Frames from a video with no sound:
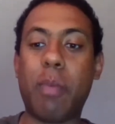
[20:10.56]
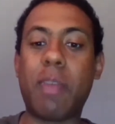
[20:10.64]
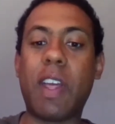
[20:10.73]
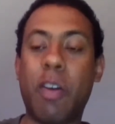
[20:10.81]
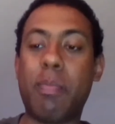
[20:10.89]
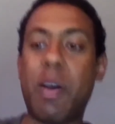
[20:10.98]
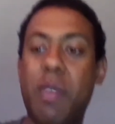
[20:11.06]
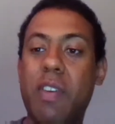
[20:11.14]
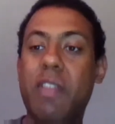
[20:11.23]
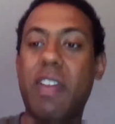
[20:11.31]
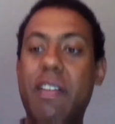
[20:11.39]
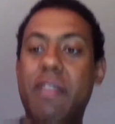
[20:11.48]
company owned by one
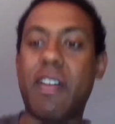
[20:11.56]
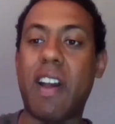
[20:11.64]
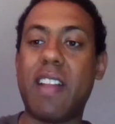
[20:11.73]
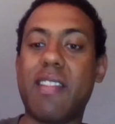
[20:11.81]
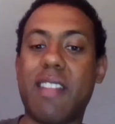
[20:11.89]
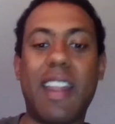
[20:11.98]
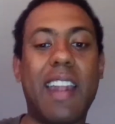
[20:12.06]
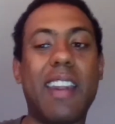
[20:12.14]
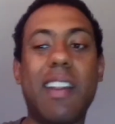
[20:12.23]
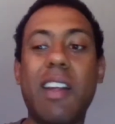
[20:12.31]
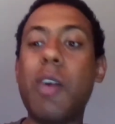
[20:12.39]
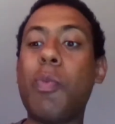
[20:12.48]
of their friends, and
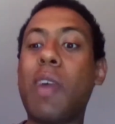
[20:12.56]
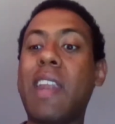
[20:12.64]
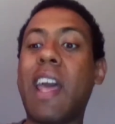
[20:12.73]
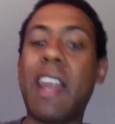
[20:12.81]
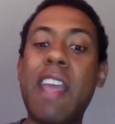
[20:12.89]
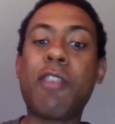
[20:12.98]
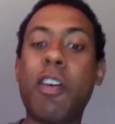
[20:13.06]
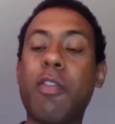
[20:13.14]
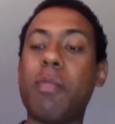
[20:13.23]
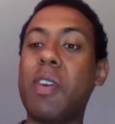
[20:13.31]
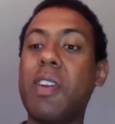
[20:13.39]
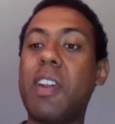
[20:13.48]
then when they leave
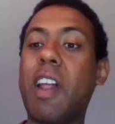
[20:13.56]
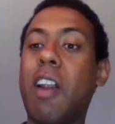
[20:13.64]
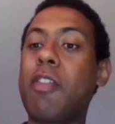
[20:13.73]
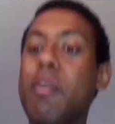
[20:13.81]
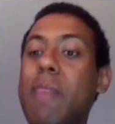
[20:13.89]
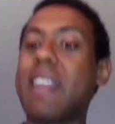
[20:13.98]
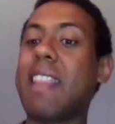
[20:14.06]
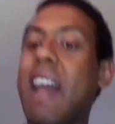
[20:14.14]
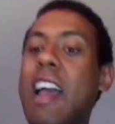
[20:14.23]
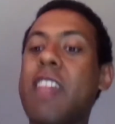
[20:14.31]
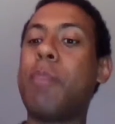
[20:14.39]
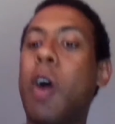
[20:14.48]
government, there'll often be a
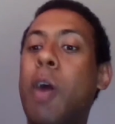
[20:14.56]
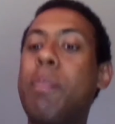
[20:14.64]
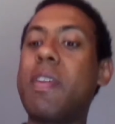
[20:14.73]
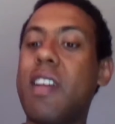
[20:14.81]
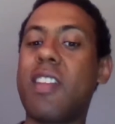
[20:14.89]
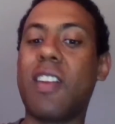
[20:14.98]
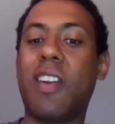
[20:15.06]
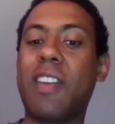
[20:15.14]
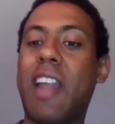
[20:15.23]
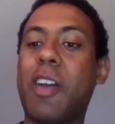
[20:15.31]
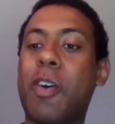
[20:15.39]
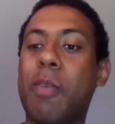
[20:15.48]
nice board position on
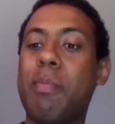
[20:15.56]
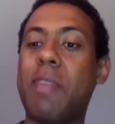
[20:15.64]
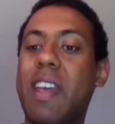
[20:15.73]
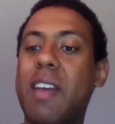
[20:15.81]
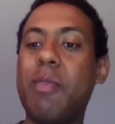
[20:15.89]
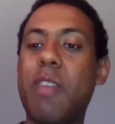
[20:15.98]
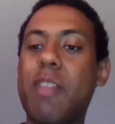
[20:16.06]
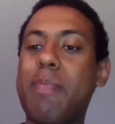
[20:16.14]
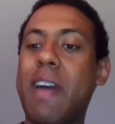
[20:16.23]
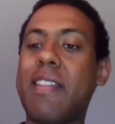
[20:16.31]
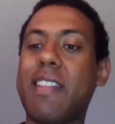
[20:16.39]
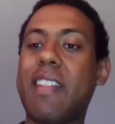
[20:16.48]
that company, which
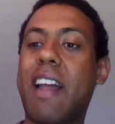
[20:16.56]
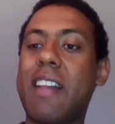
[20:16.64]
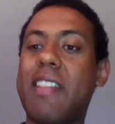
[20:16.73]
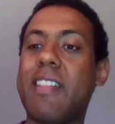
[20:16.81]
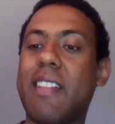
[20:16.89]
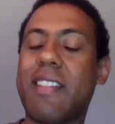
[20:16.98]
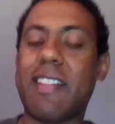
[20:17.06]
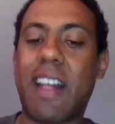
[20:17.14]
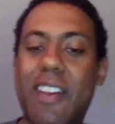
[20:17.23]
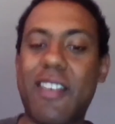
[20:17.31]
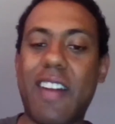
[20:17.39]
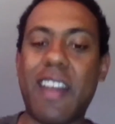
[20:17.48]
pays a nice
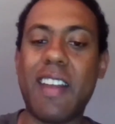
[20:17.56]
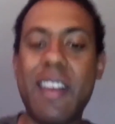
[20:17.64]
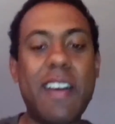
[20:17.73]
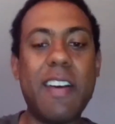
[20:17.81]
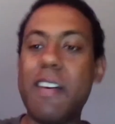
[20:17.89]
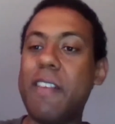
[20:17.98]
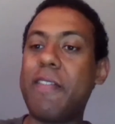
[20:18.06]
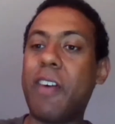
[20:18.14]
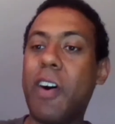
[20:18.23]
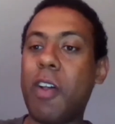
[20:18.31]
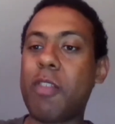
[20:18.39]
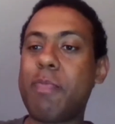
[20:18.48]
salary
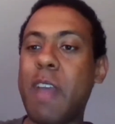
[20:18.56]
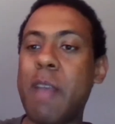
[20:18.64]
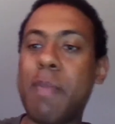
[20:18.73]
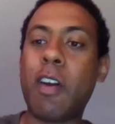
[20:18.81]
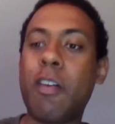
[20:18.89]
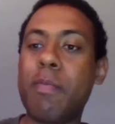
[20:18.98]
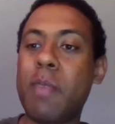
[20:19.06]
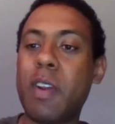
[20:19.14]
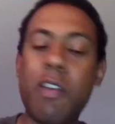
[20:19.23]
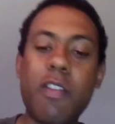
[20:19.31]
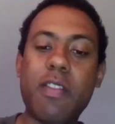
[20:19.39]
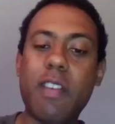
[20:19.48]
for those people in government
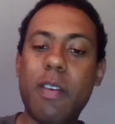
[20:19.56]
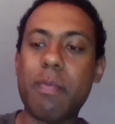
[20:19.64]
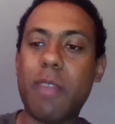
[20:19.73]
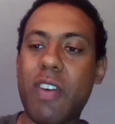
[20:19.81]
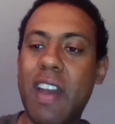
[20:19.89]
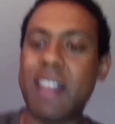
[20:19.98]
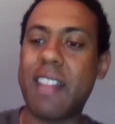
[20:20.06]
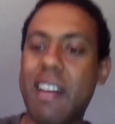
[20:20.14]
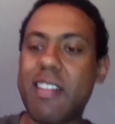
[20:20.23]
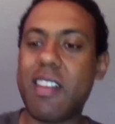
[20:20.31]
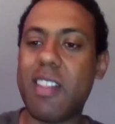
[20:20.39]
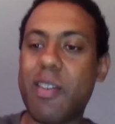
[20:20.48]
who's created
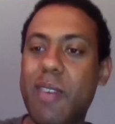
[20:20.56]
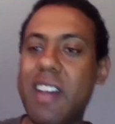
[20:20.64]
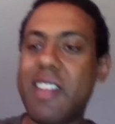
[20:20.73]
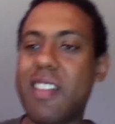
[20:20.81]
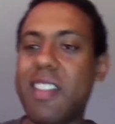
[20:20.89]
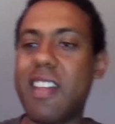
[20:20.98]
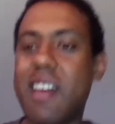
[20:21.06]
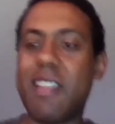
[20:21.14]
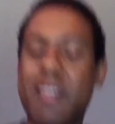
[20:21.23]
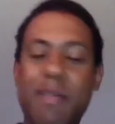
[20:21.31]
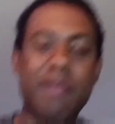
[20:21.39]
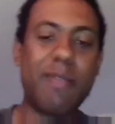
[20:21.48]
that situation. Yeah,
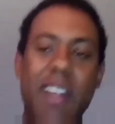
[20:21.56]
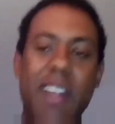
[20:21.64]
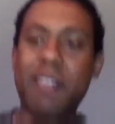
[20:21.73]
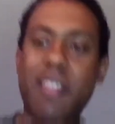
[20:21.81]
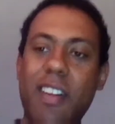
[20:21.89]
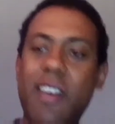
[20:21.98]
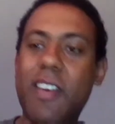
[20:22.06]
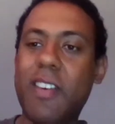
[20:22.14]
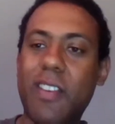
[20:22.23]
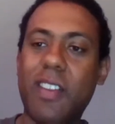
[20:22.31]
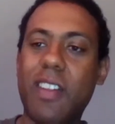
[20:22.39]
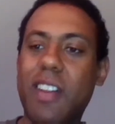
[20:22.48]
it's a little
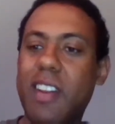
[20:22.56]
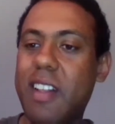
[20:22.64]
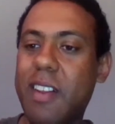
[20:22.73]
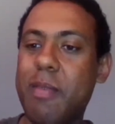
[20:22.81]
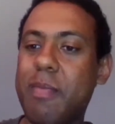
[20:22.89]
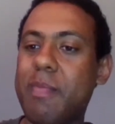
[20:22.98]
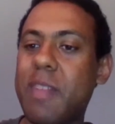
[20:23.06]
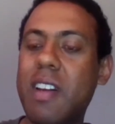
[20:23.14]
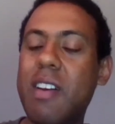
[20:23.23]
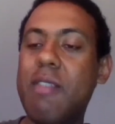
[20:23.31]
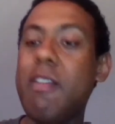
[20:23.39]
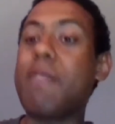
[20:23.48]
circle, a little
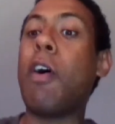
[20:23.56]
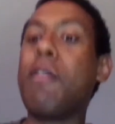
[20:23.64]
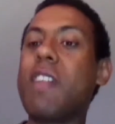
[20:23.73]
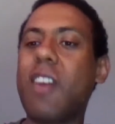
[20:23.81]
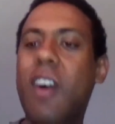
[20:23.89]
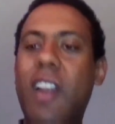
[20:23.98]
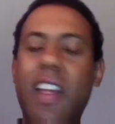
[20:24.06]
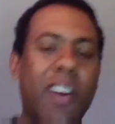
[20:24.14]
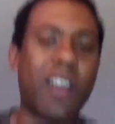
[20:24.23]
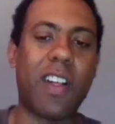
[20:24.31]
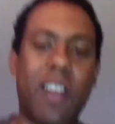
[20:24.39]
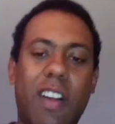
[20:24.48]
revolving door. They
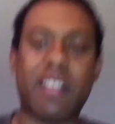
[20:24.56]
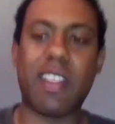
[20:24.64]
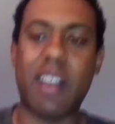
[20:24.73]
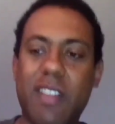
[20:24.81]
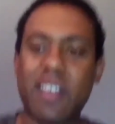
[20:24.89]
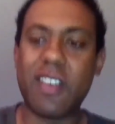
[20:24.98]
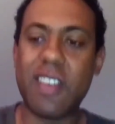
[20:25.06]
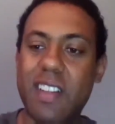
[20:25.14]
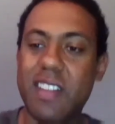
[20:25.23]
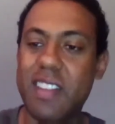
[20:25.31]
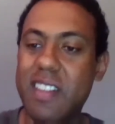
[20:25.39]
call it a lot of the time, don't they?